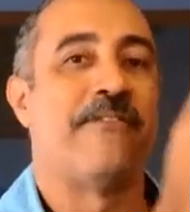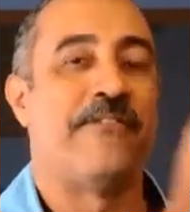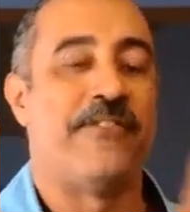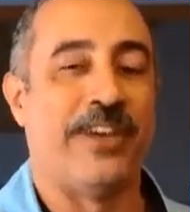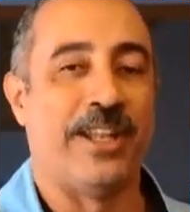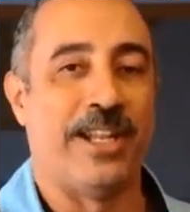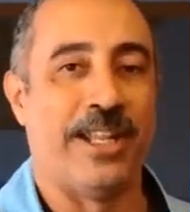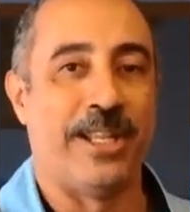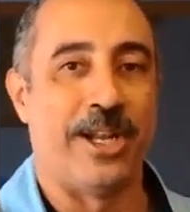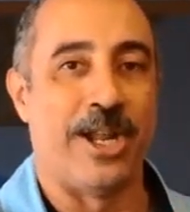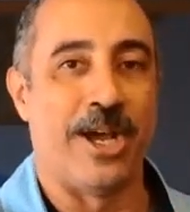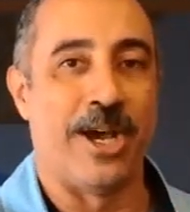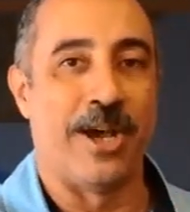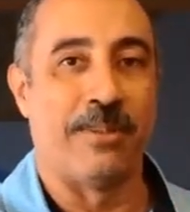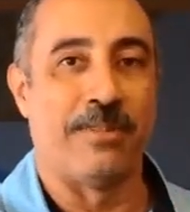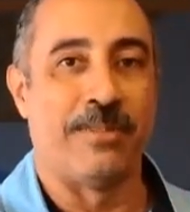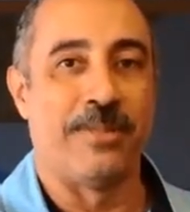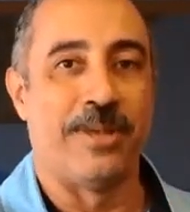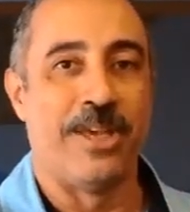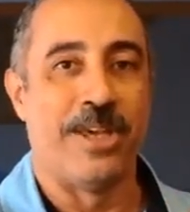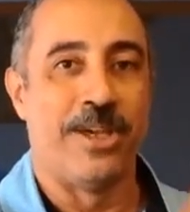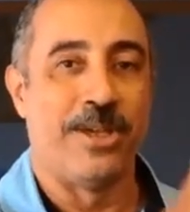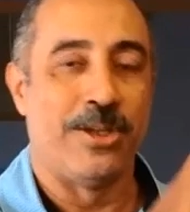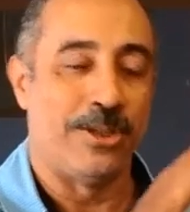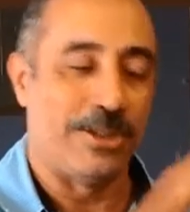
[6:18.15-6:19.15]
Fill it
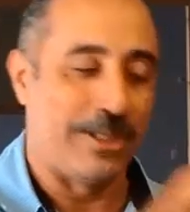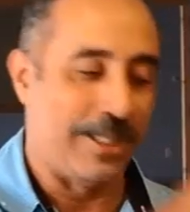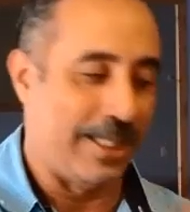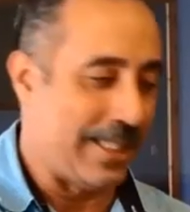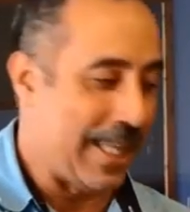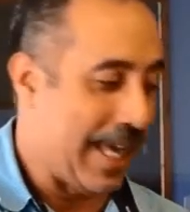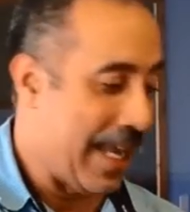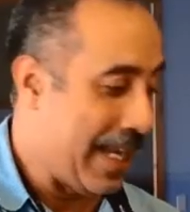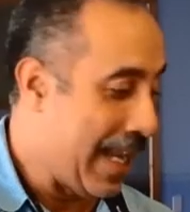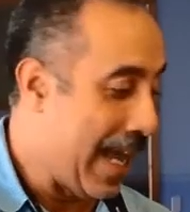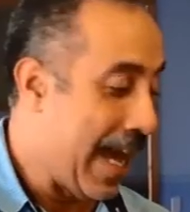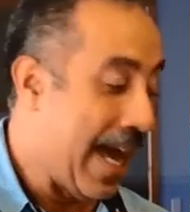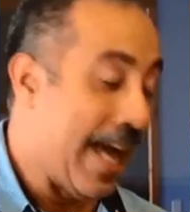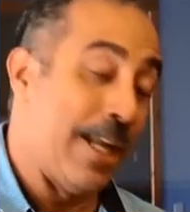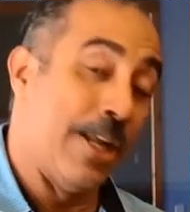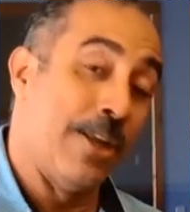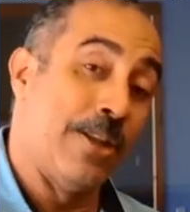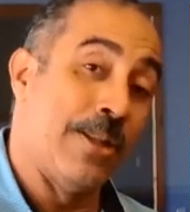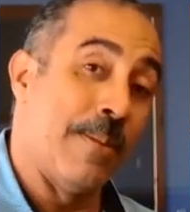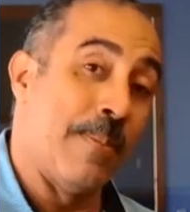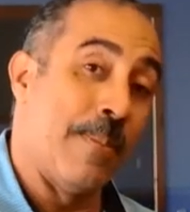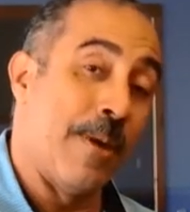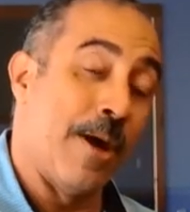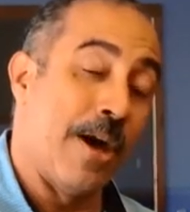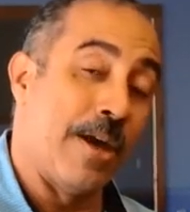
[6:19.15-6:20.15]
up. You see that line
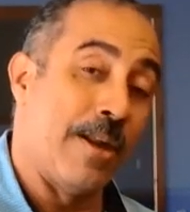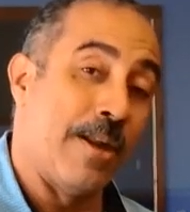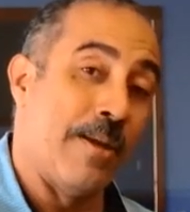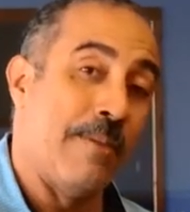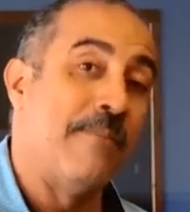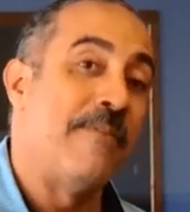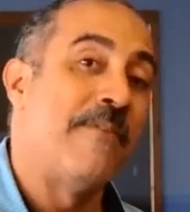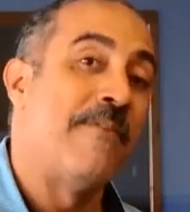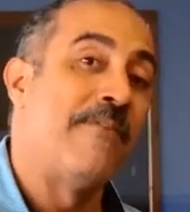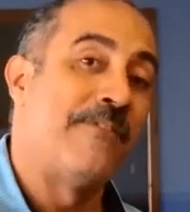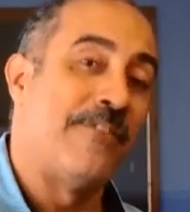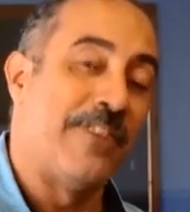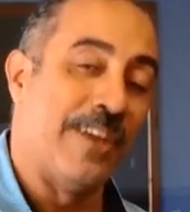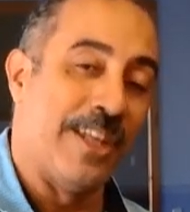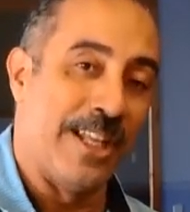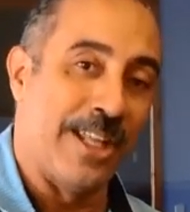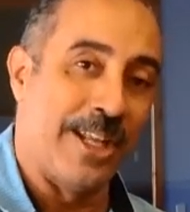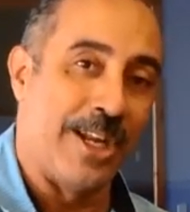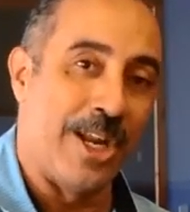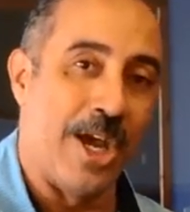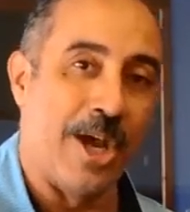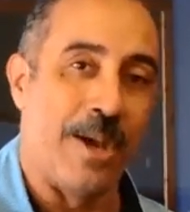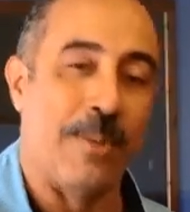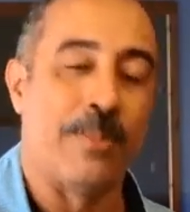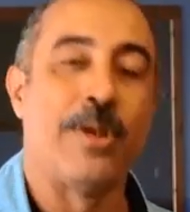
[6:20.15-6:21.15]
on the bottom? Fill
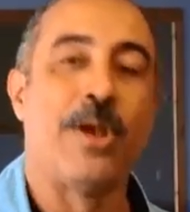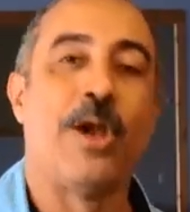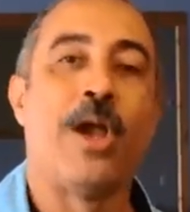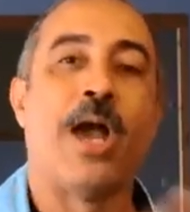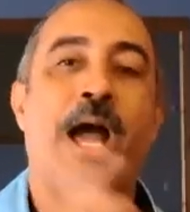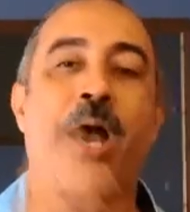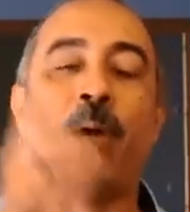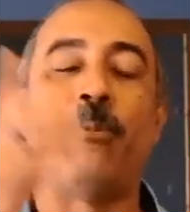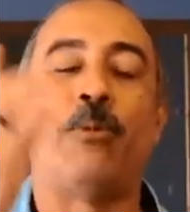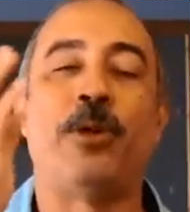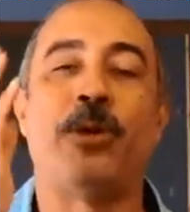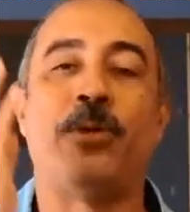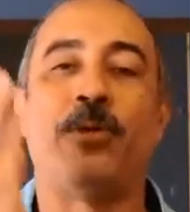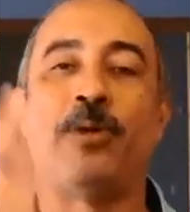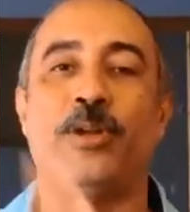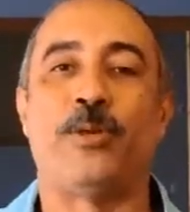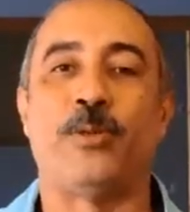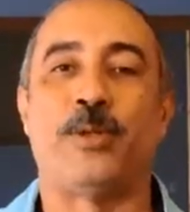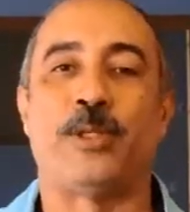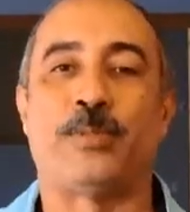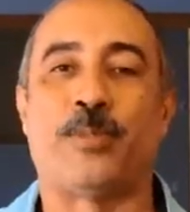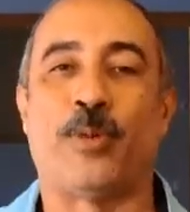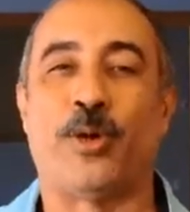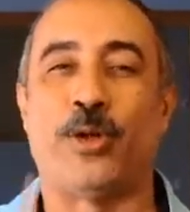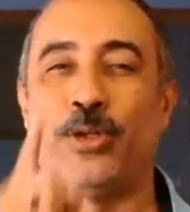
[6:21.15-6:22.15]
it up. And we will
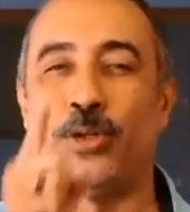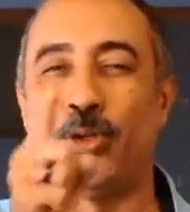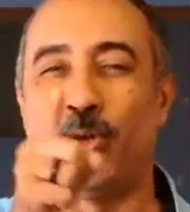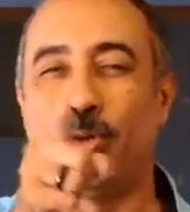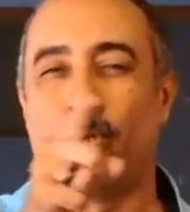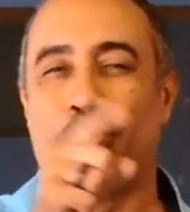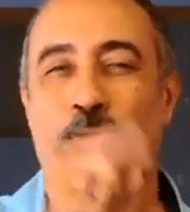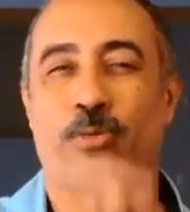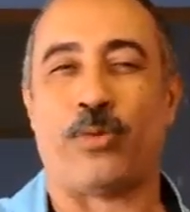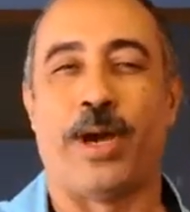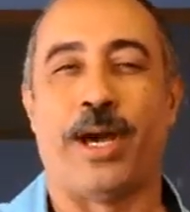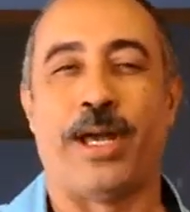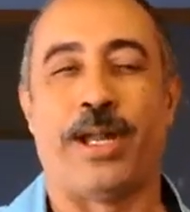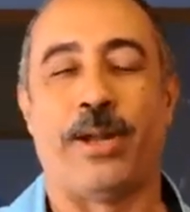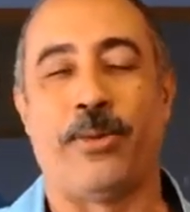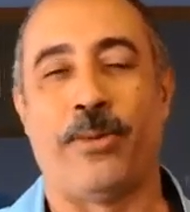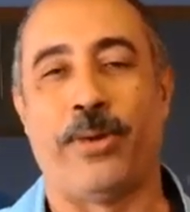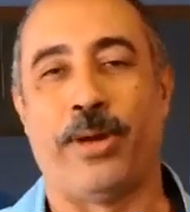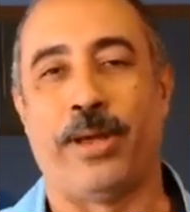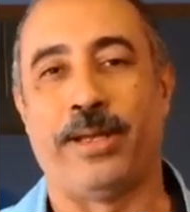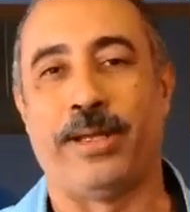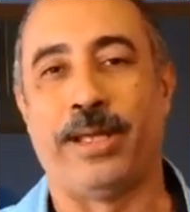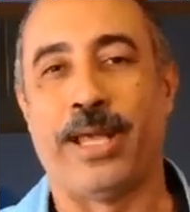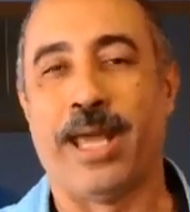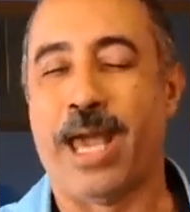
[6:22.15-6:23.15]
respond to you right
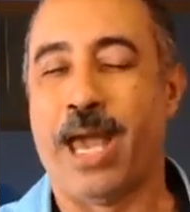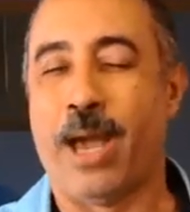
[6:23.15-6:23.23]
away.